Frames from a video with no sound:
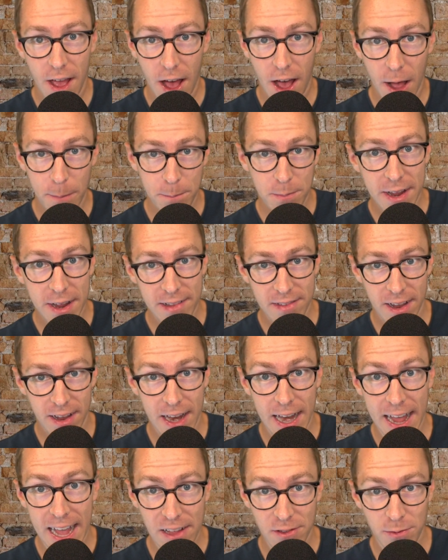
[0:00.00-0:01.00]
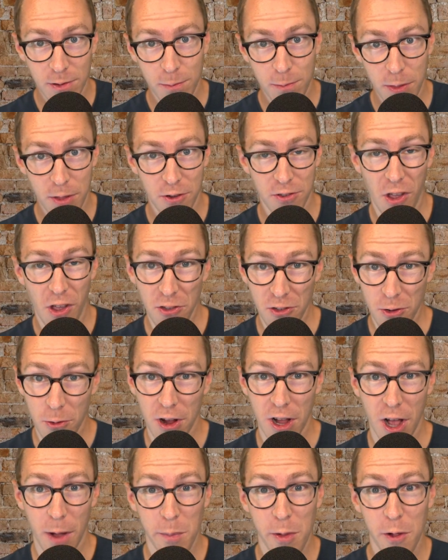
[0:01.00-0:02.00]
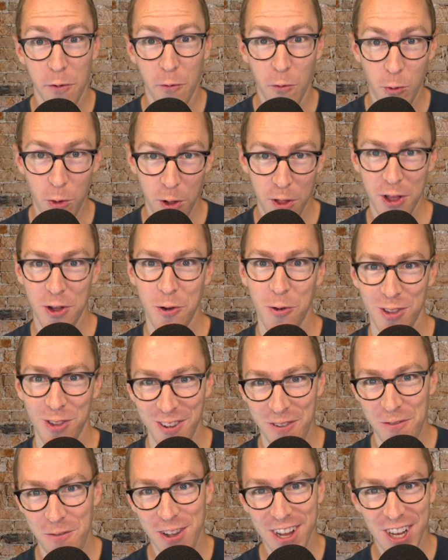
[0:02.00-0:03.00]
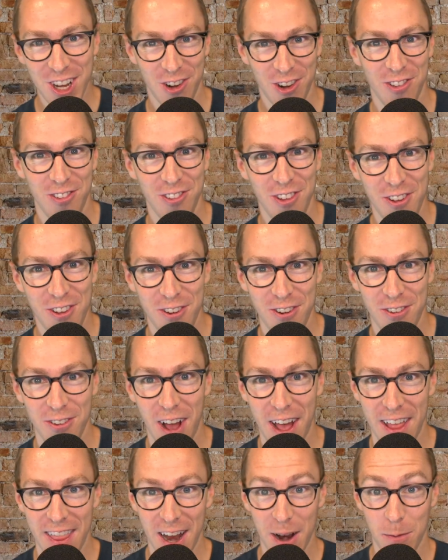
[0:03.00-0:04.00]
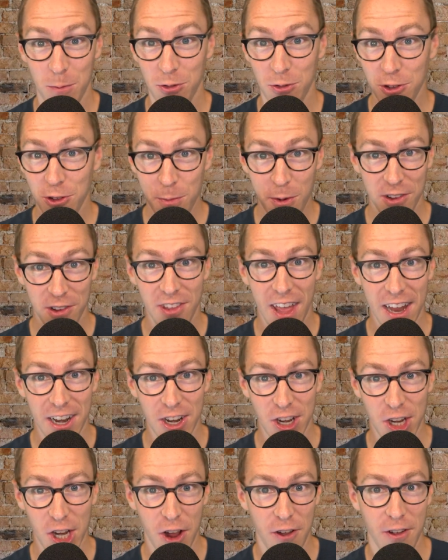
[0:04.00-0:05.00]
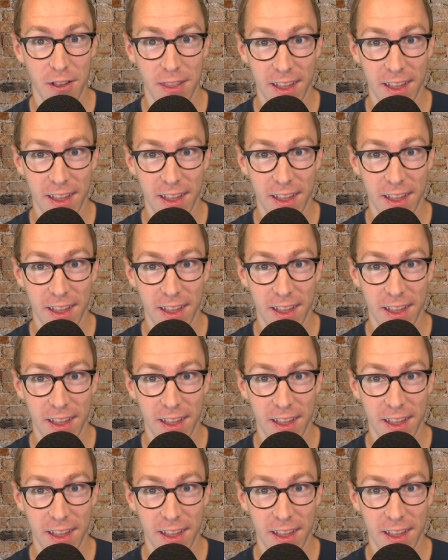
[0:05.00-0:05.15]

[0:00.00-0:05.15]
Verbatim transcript: updates and enhancements, but there's also a couple of really cool new features too uh, that I'm super excited to show you.